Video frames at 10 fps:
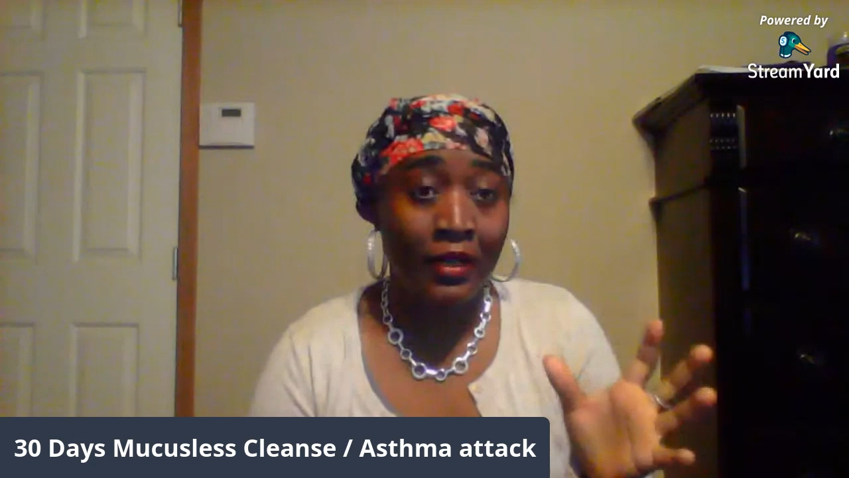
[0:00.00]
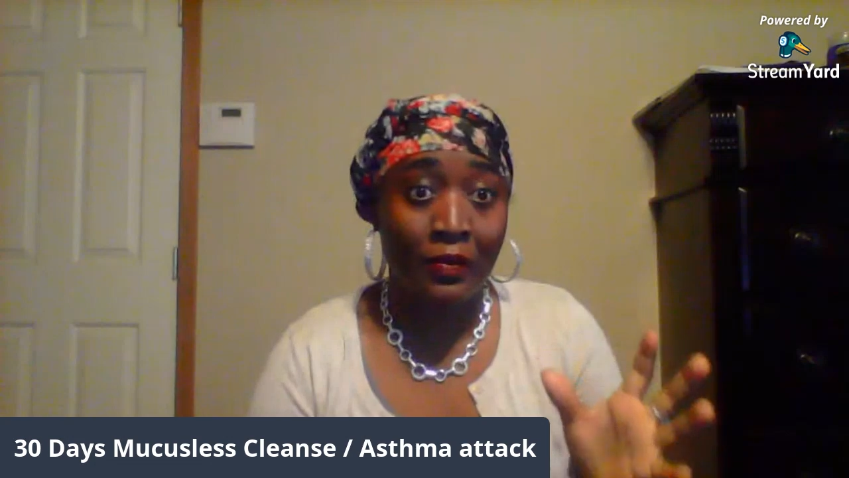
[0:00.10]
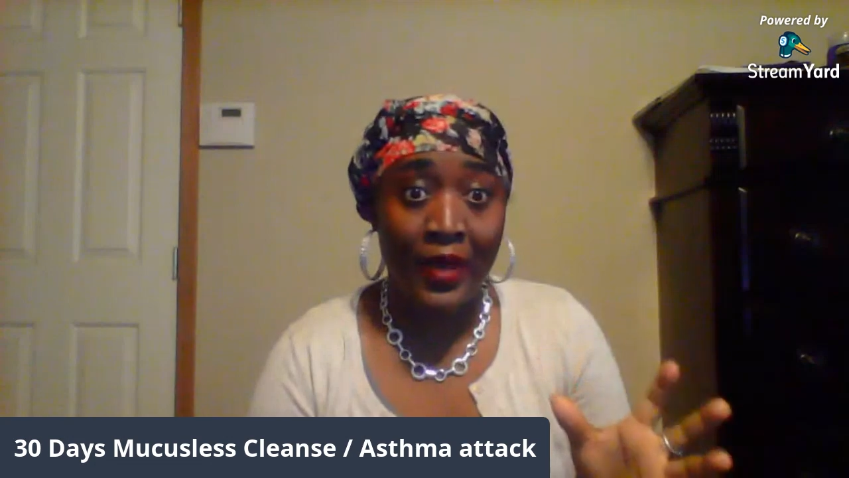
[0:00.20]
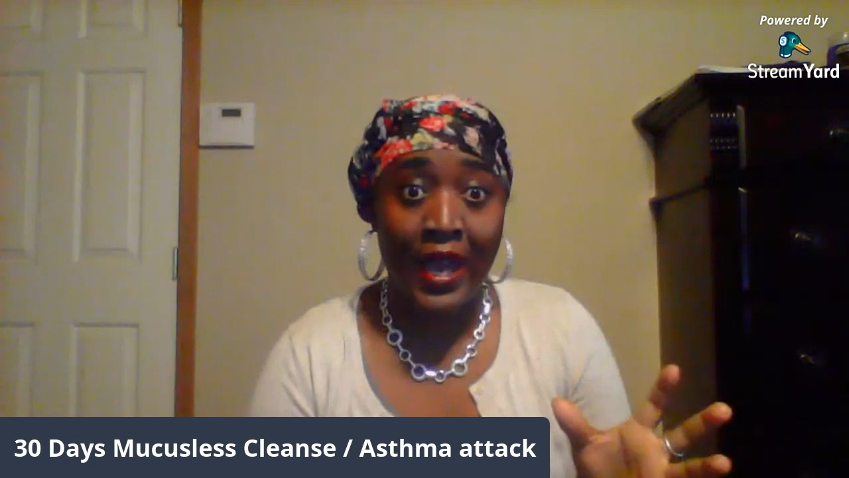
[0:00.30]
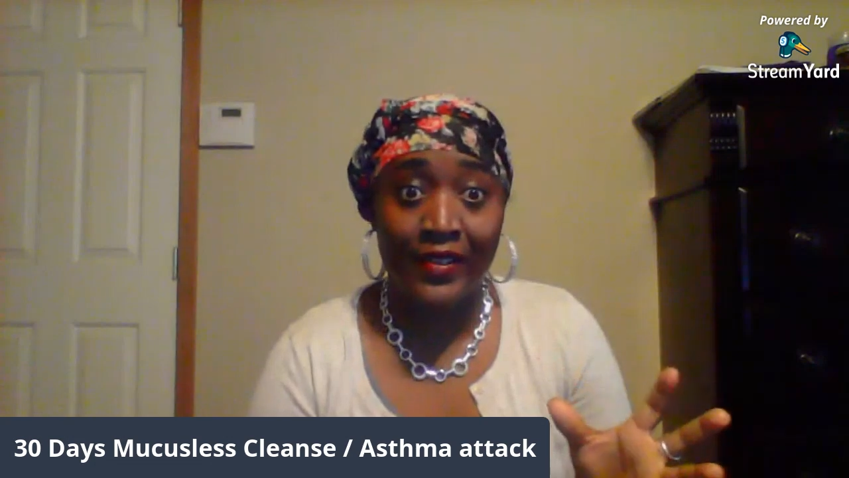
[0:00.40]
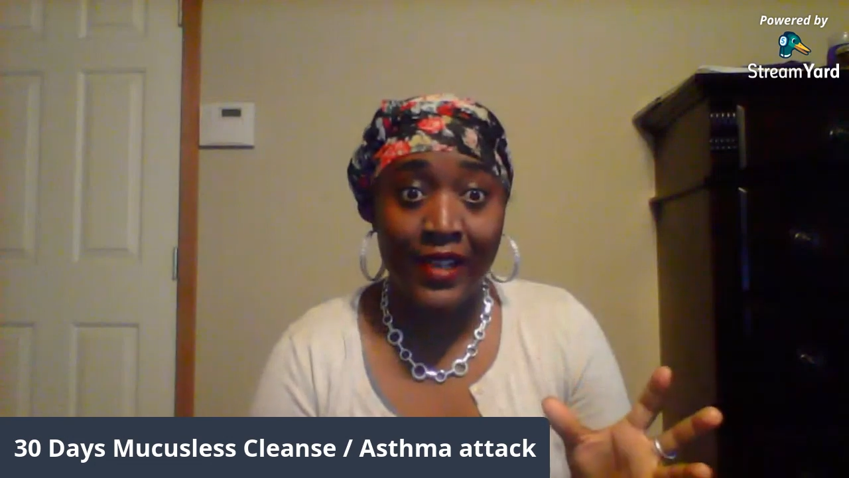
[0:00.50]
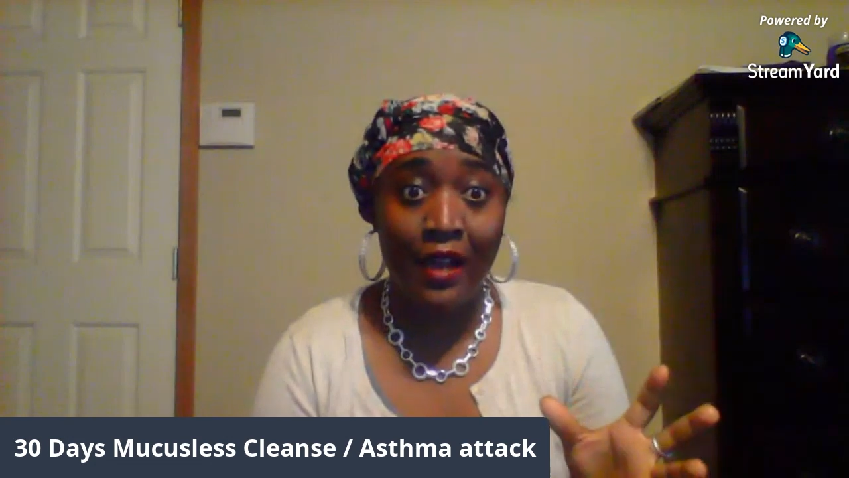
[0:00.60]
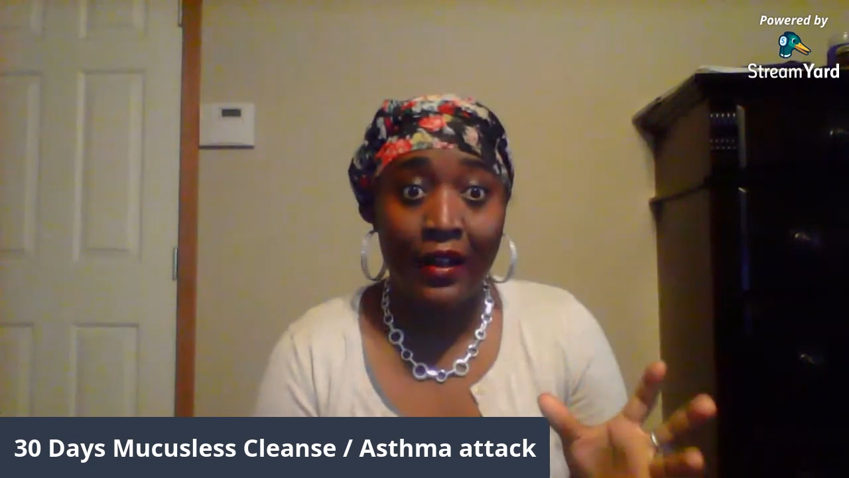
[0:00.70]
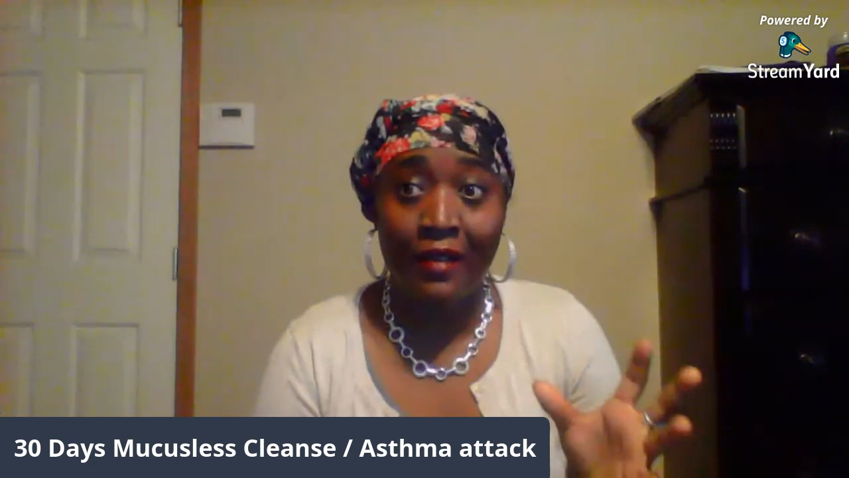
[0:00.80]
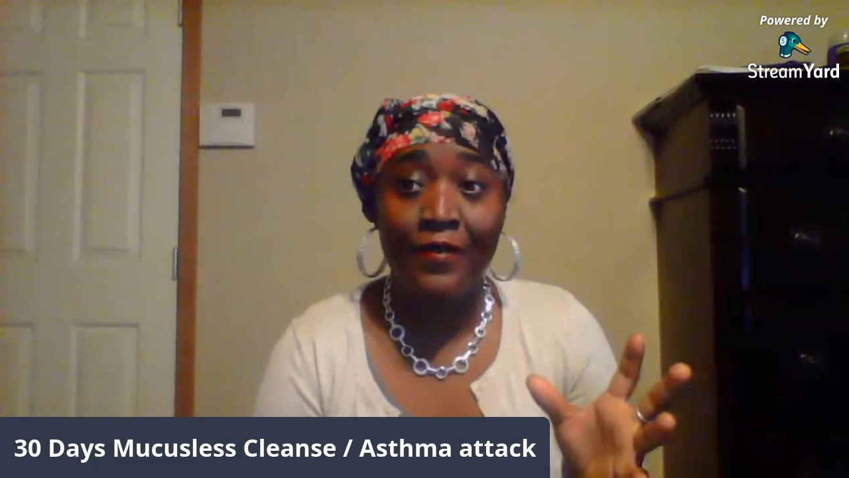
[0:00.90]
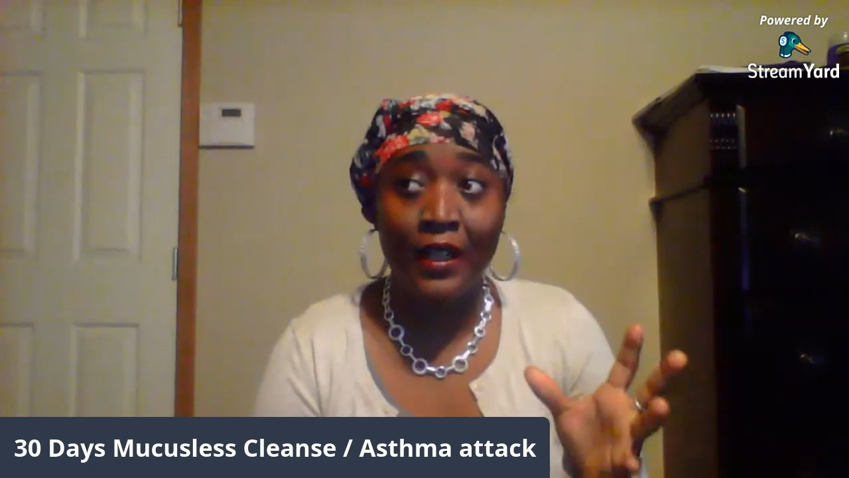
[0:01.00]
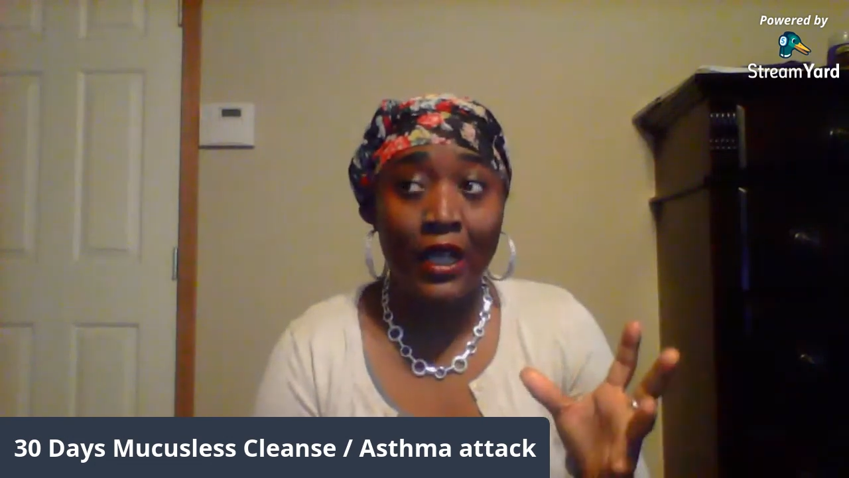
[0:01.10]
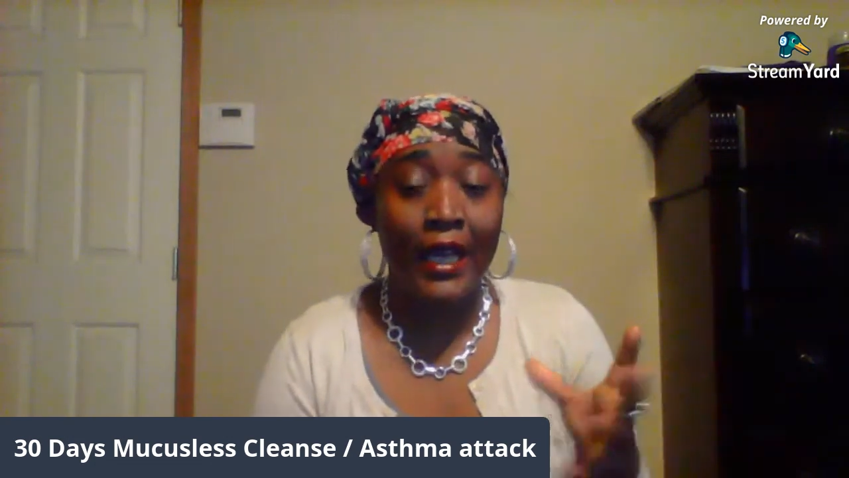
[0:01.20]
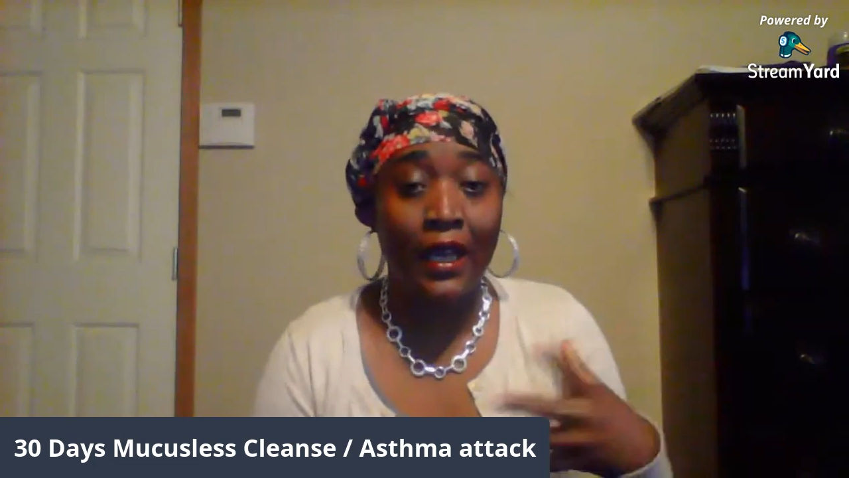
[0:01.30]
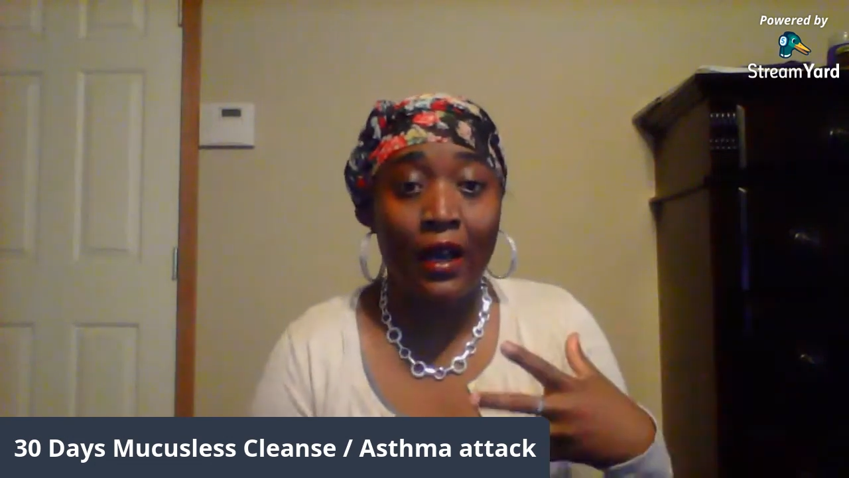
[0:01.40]
going to pass out. I felt
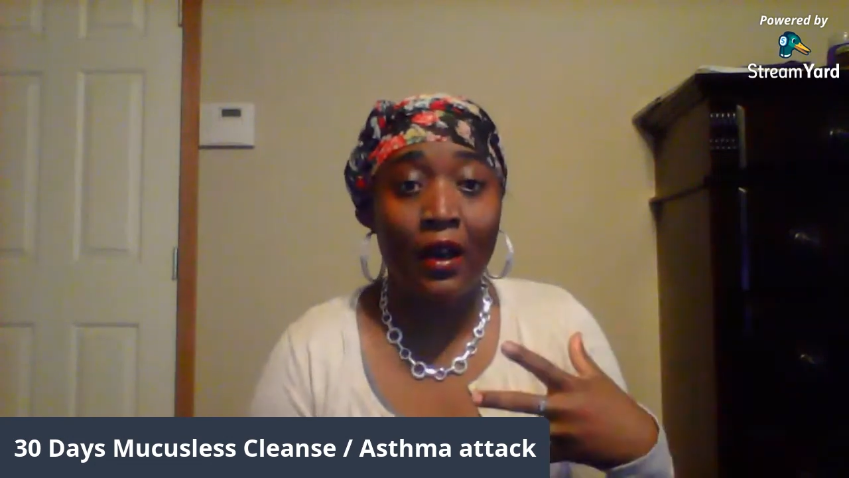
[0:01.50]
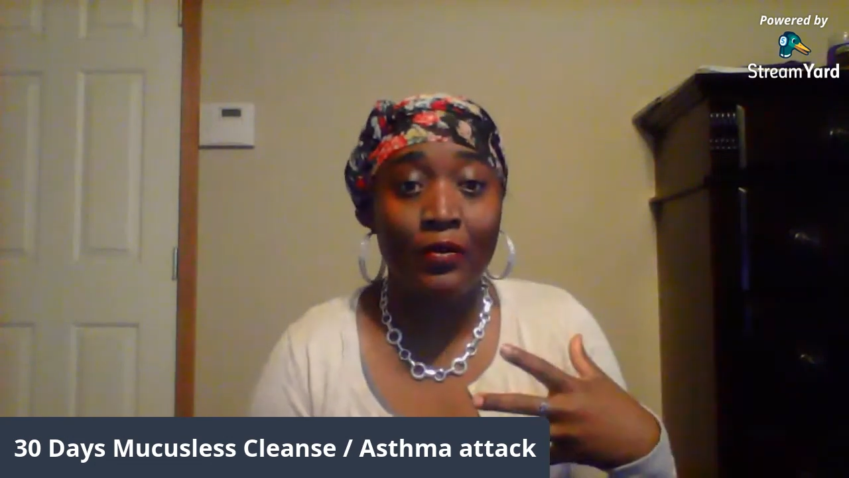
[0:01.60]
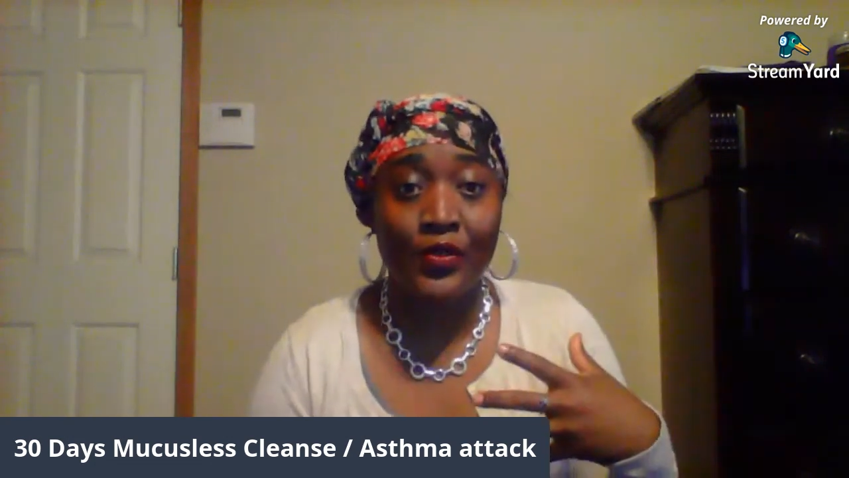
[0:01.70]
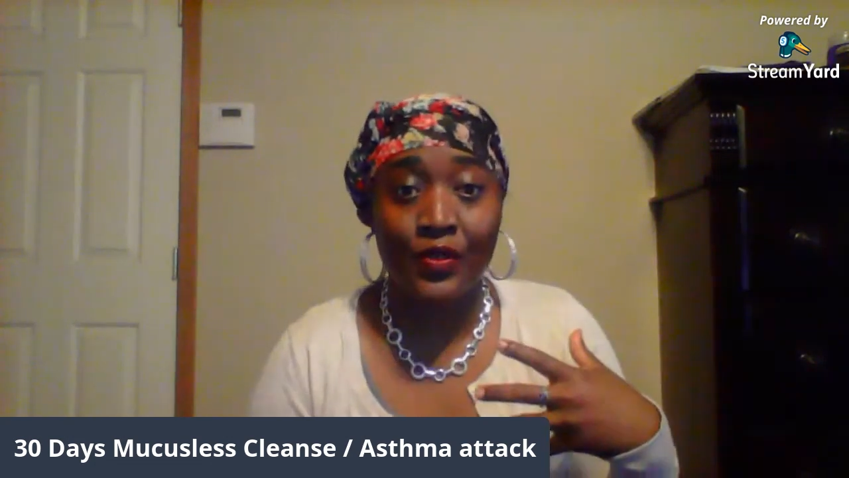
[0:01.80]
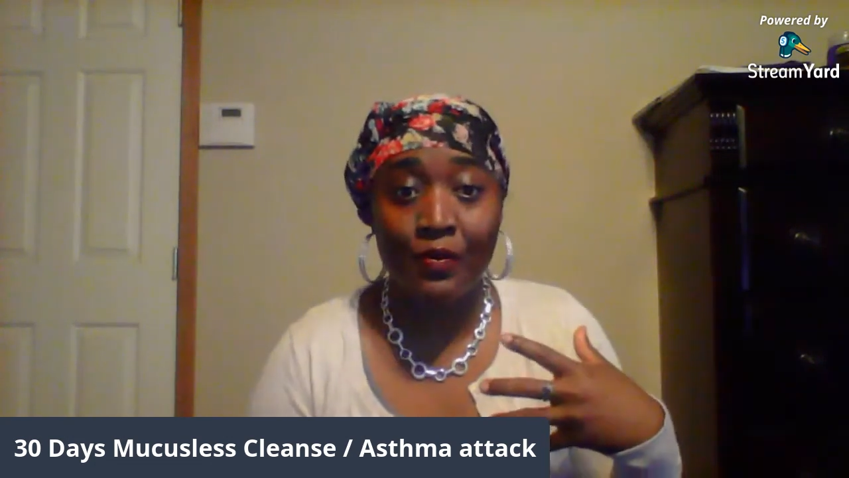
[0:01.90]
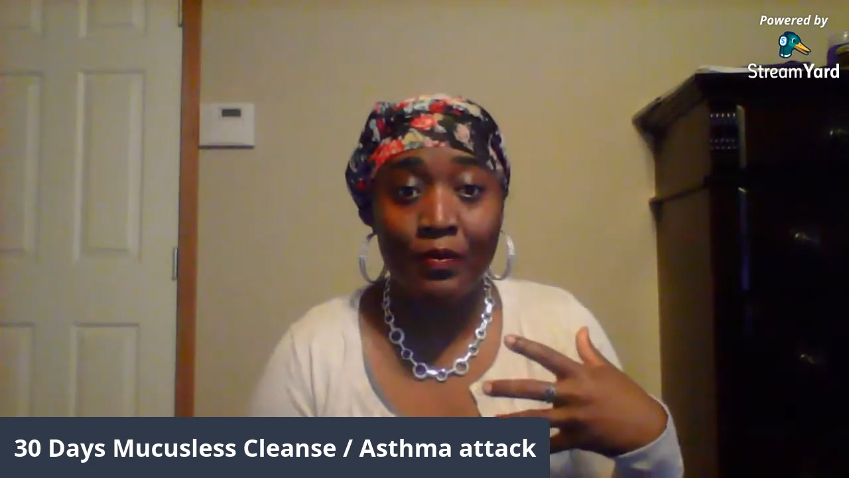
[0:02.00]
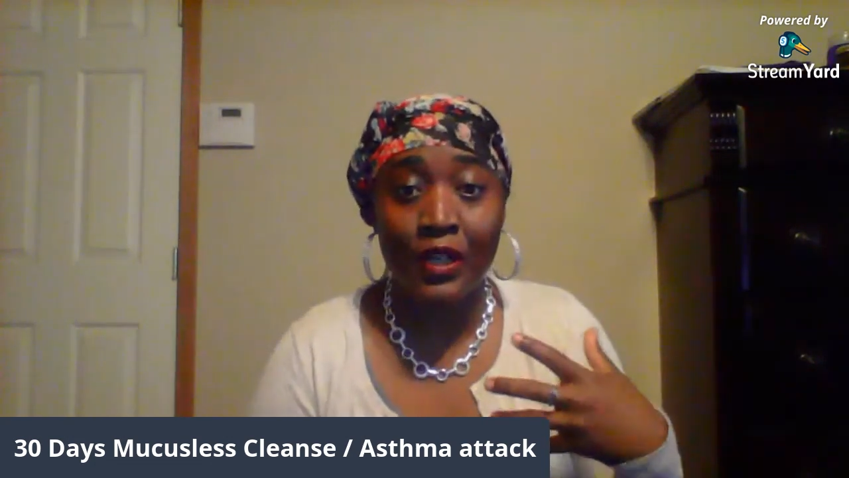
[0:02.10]
like I was